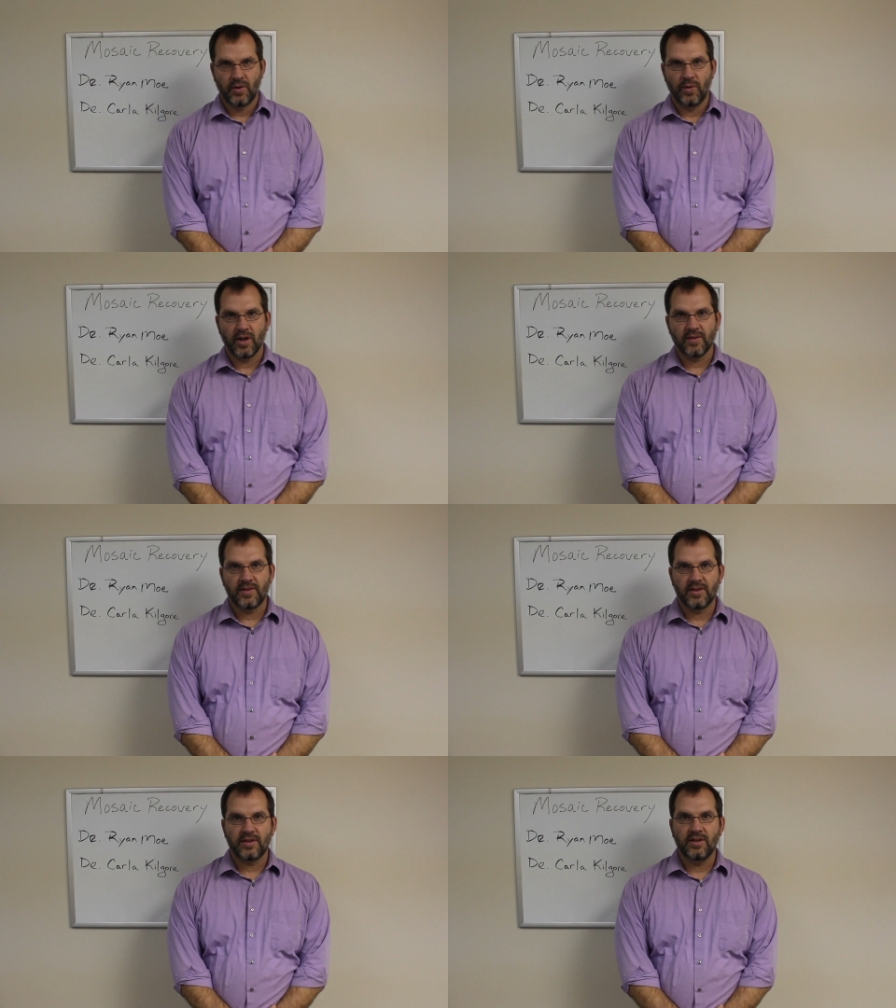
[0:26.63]

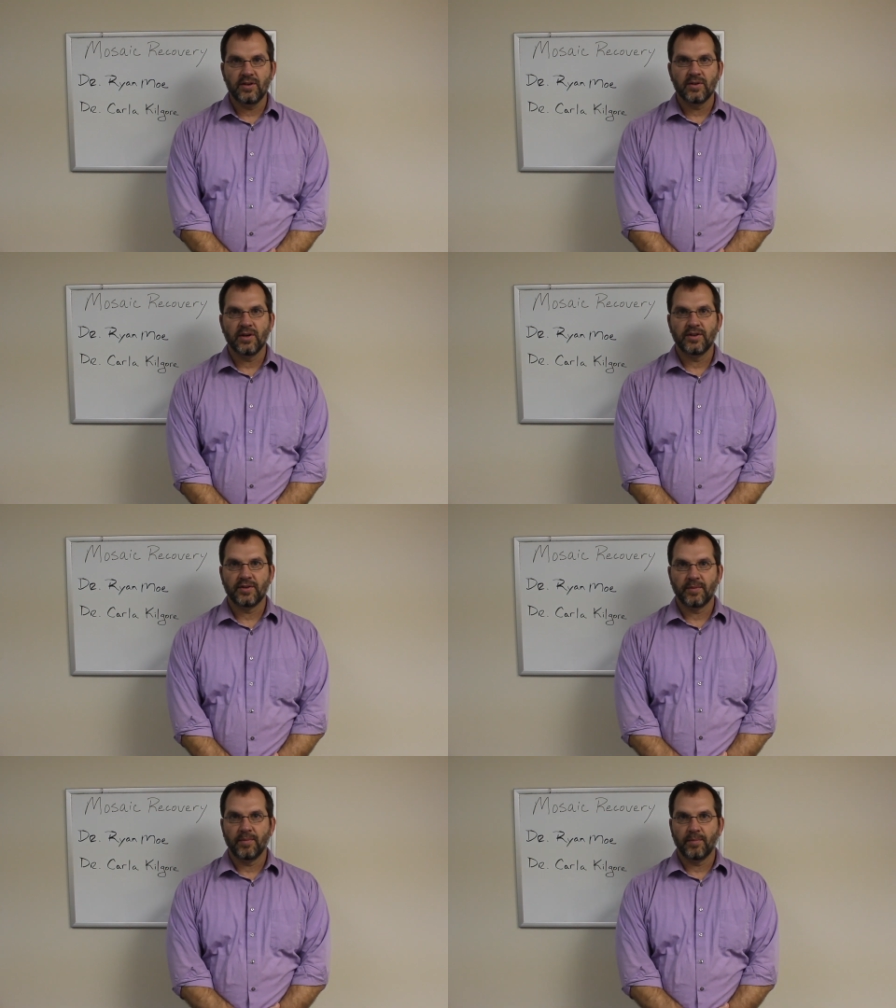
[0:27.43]
relevant to you
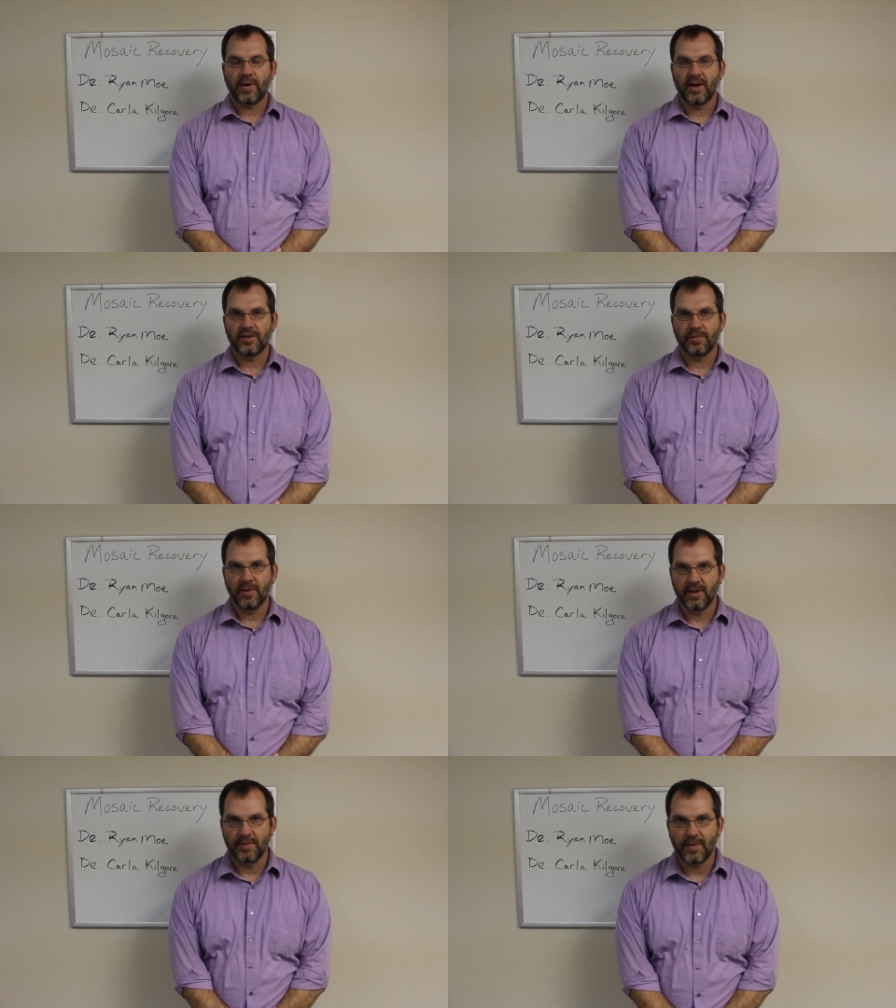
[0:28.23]
as
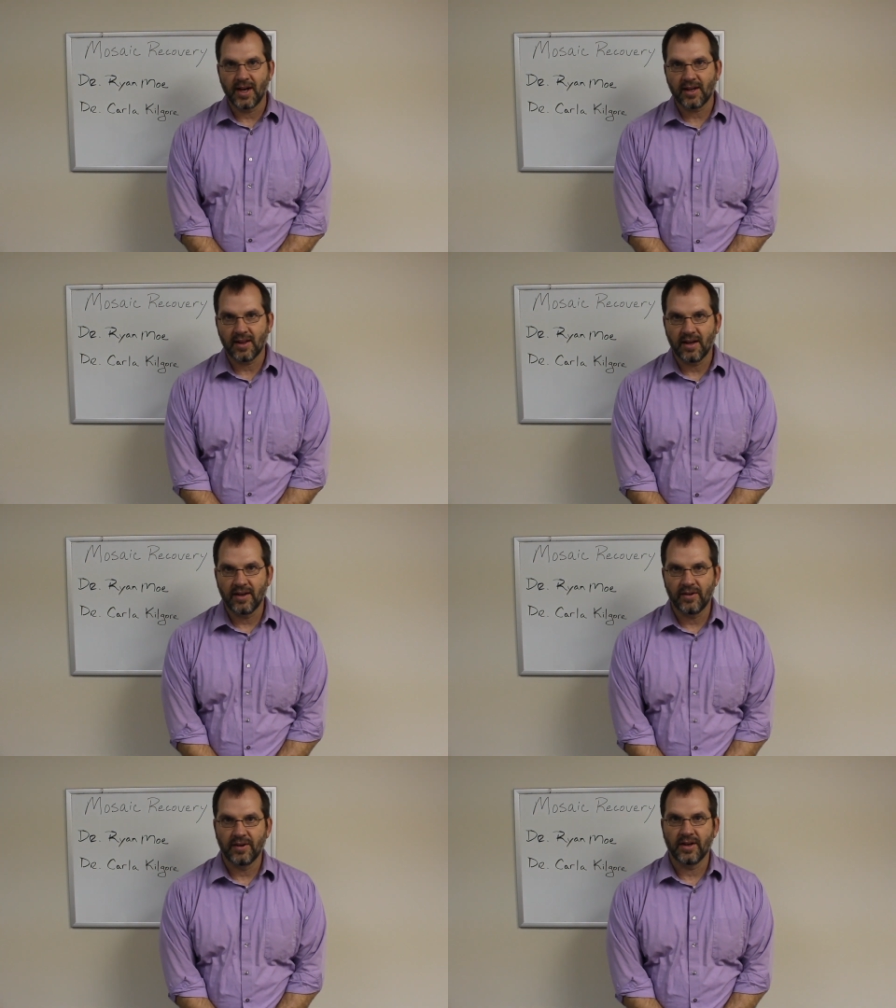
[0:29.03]
possibly my
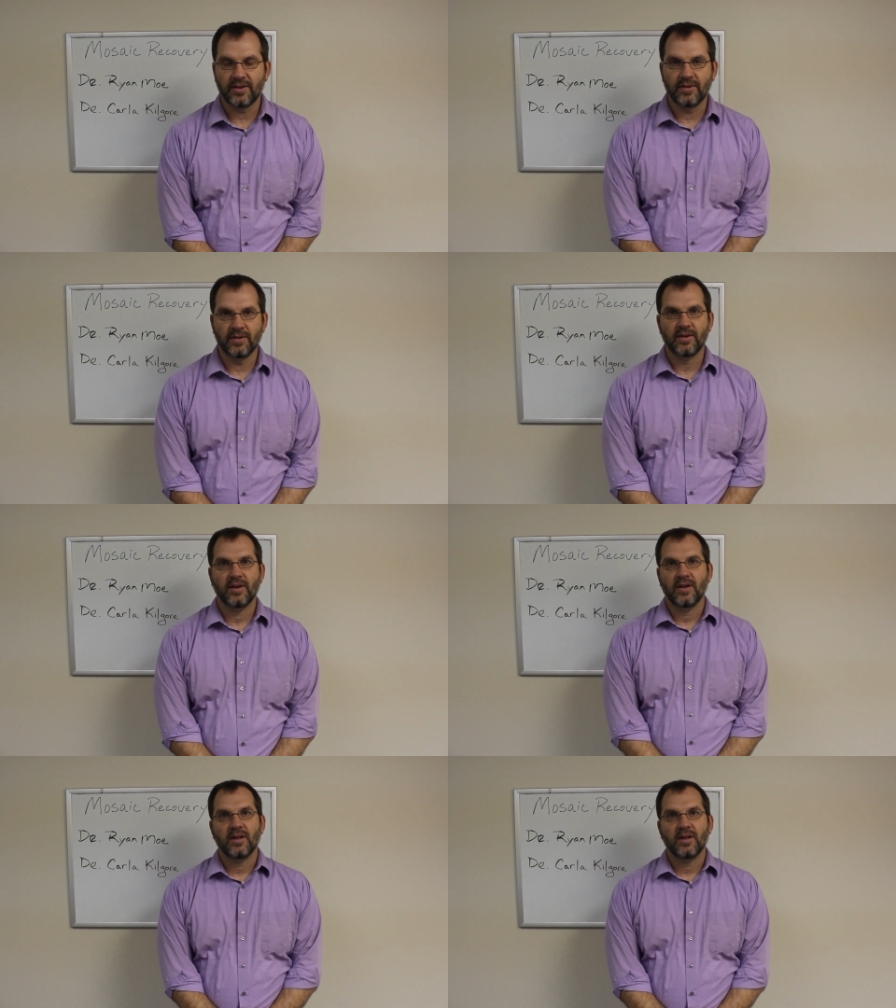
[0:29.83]
client or Dr.